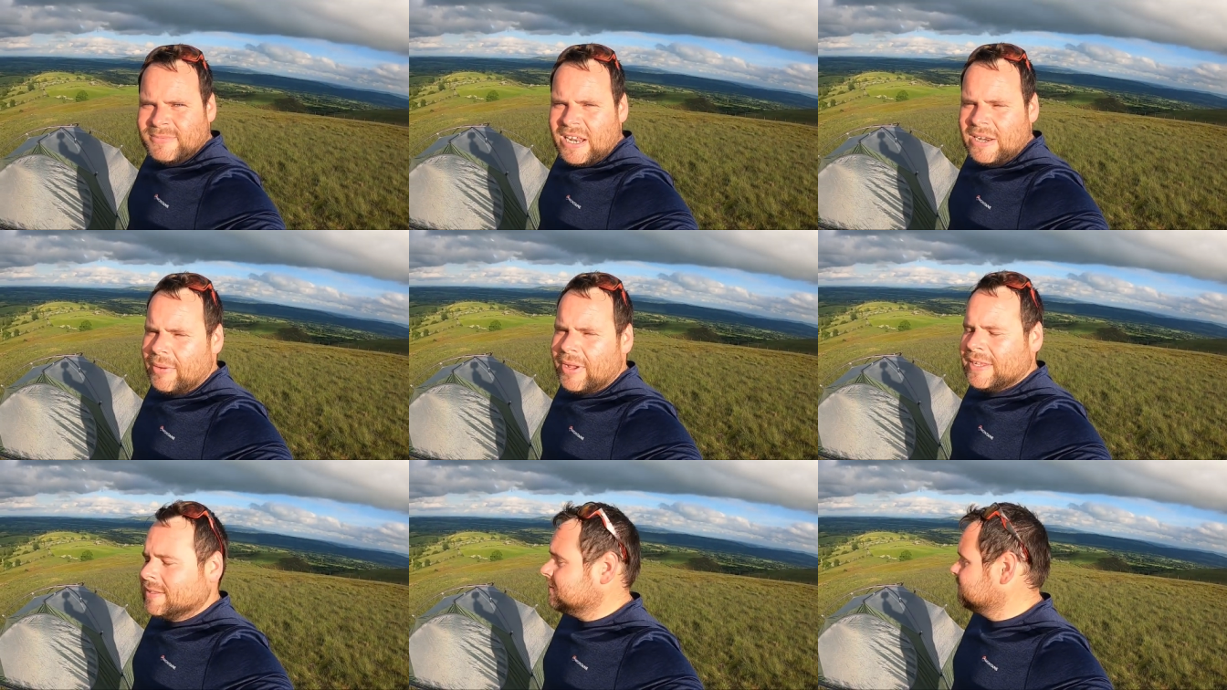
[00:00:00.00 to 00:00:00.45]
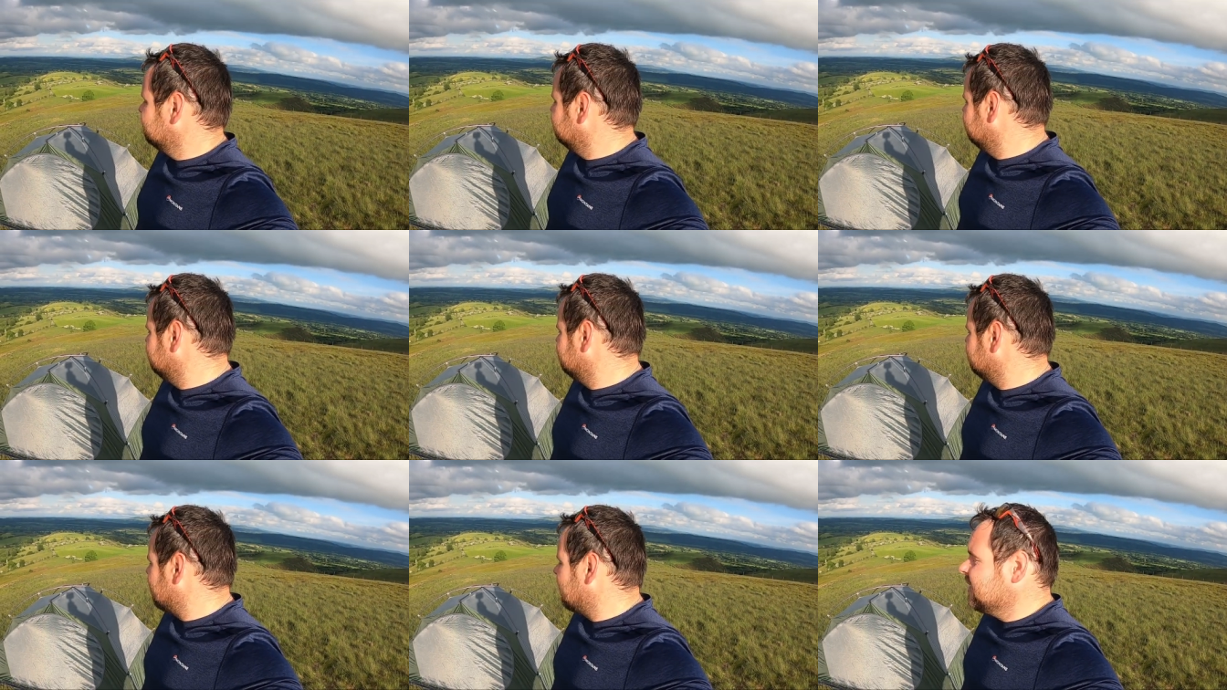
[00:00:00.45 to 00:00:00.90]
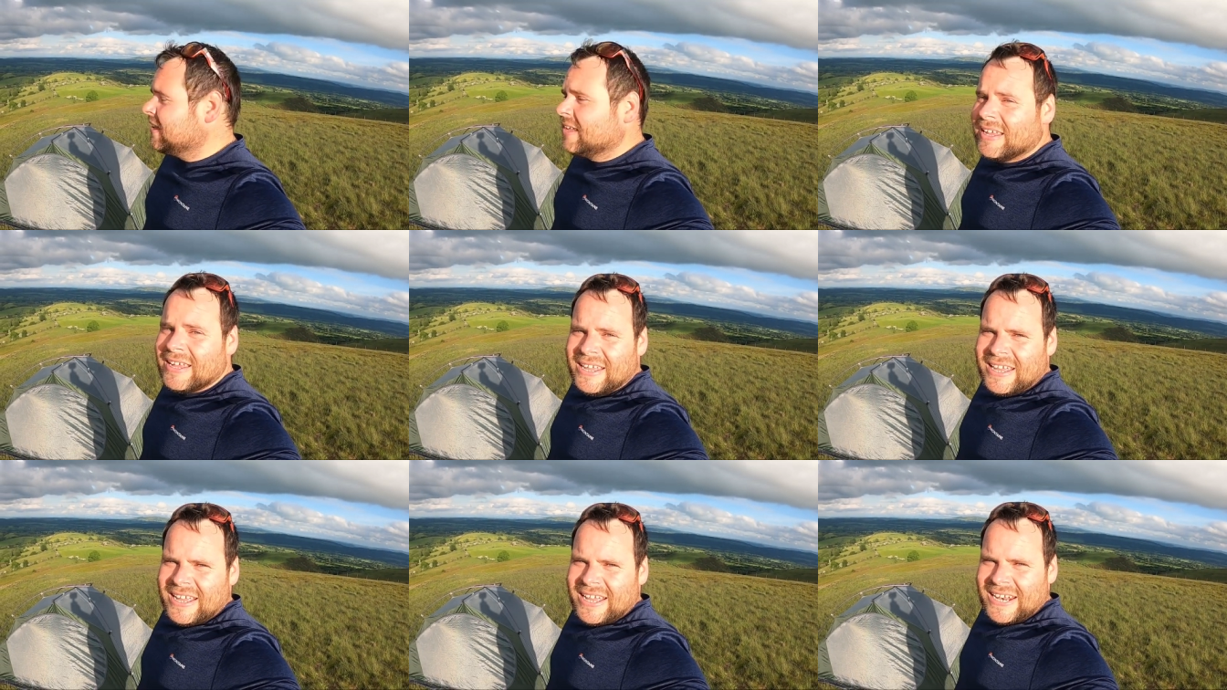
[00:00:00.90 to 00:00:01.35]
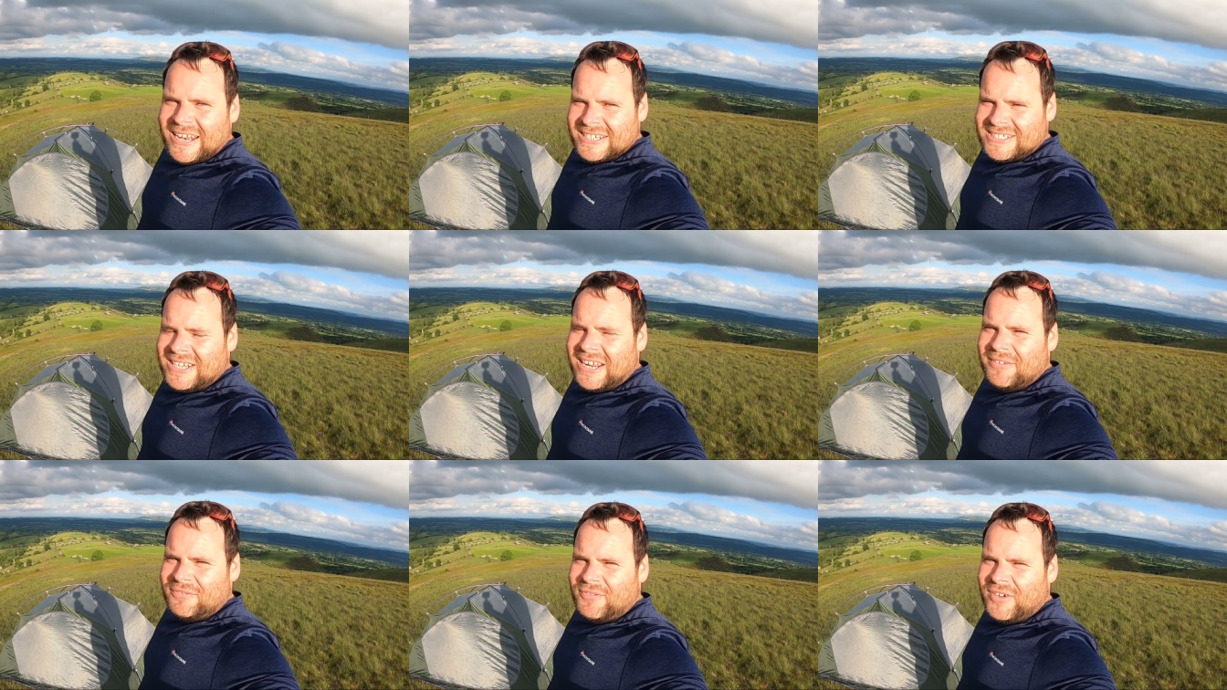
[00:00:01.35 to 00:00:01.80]
Anyway,
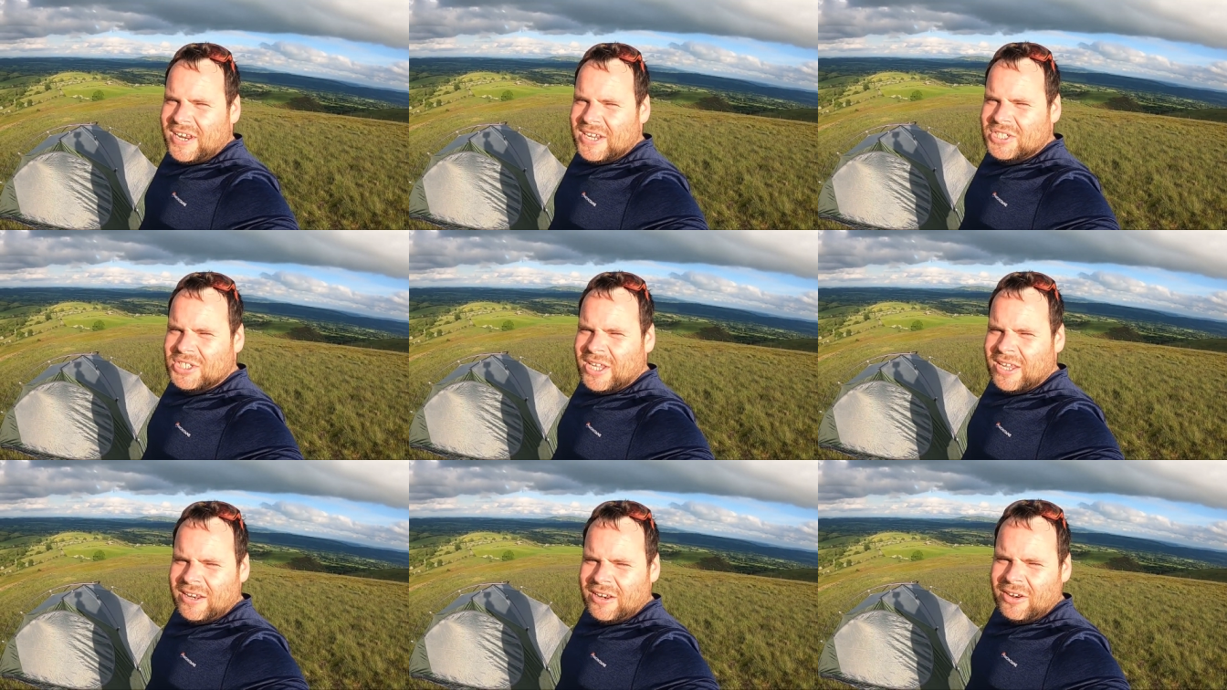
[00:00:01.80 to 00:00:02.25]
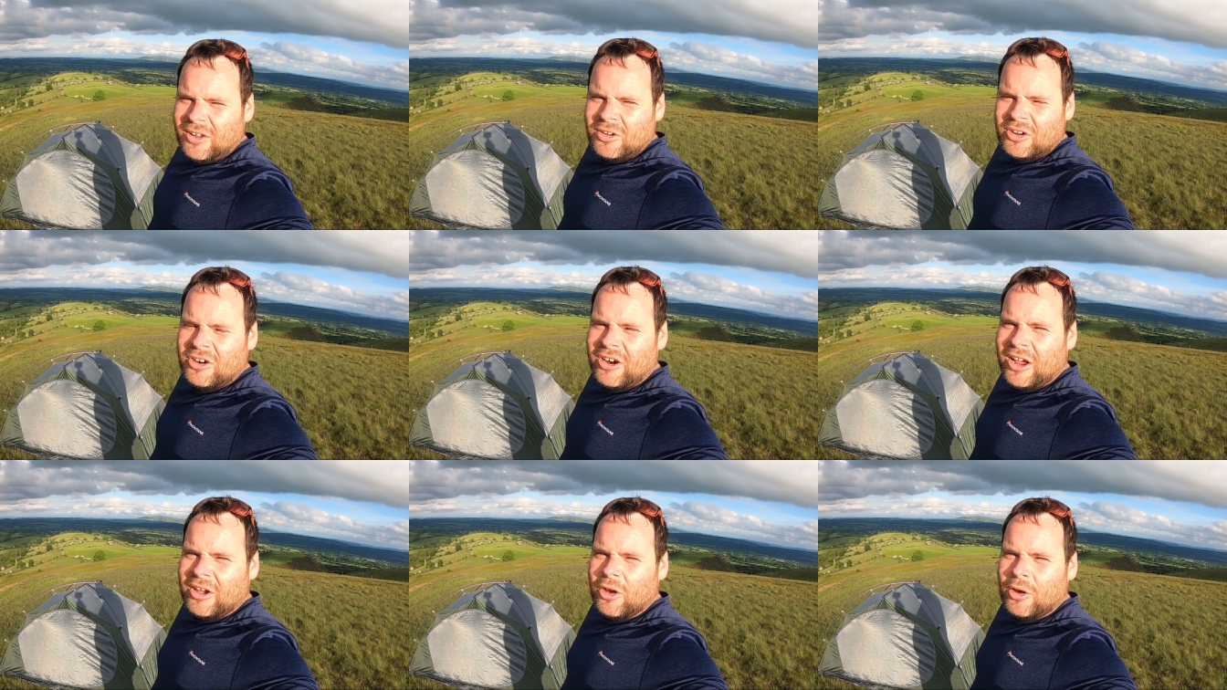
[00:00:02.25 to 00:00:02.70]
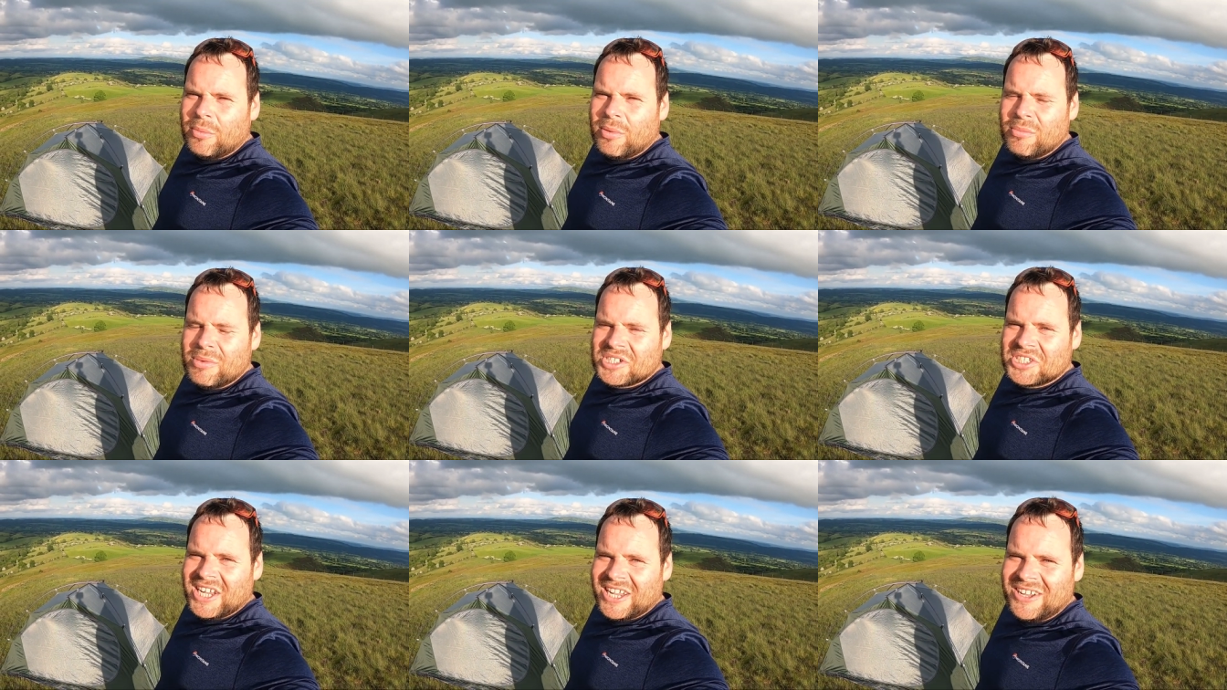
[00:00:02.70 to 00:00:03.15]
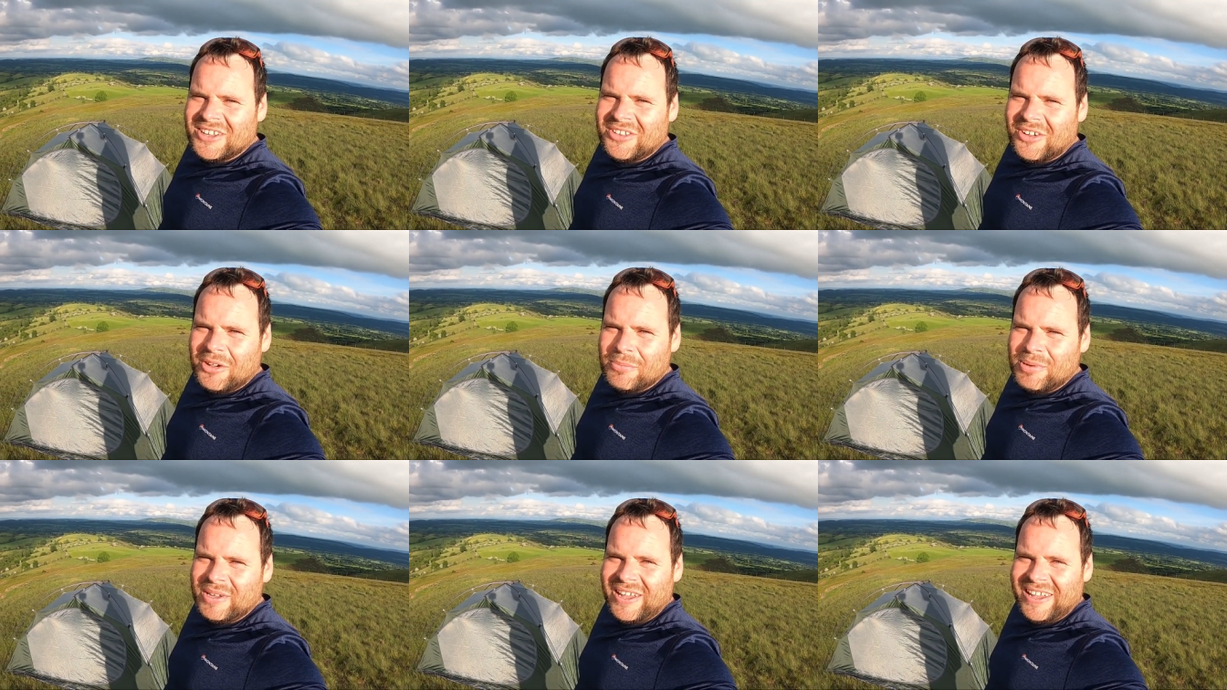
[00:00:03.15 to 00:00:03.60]
let's get it finished and I'll crack open my second
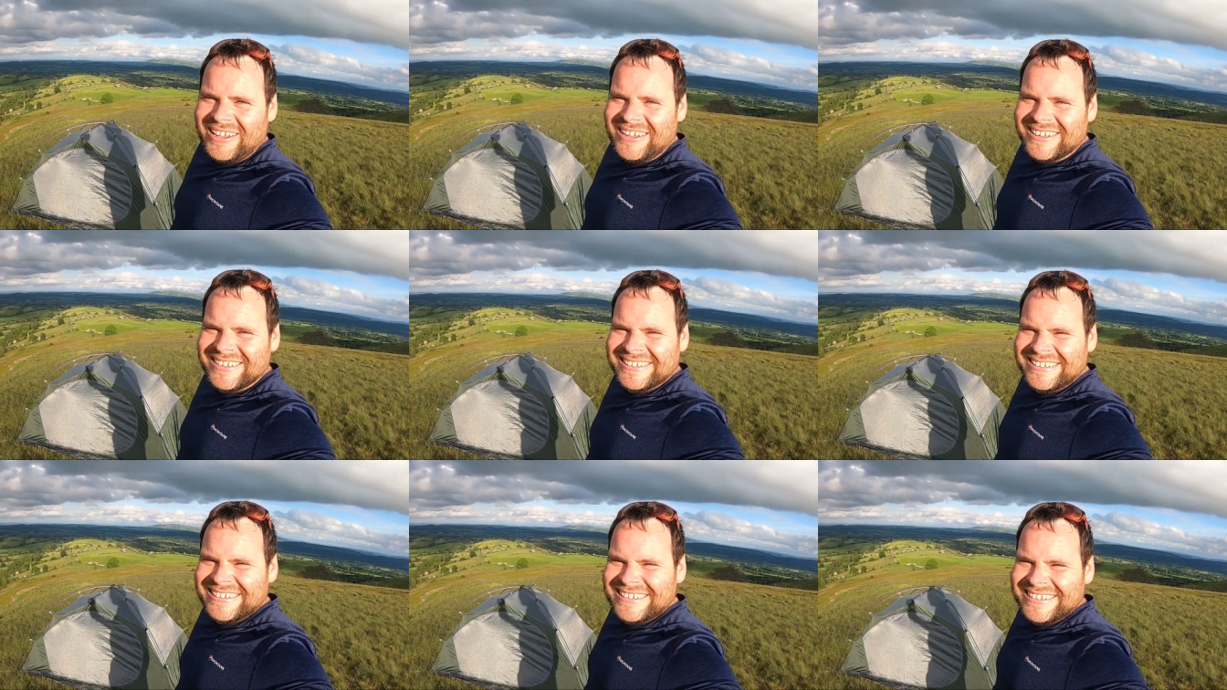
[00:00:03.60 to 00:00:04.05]
IPA.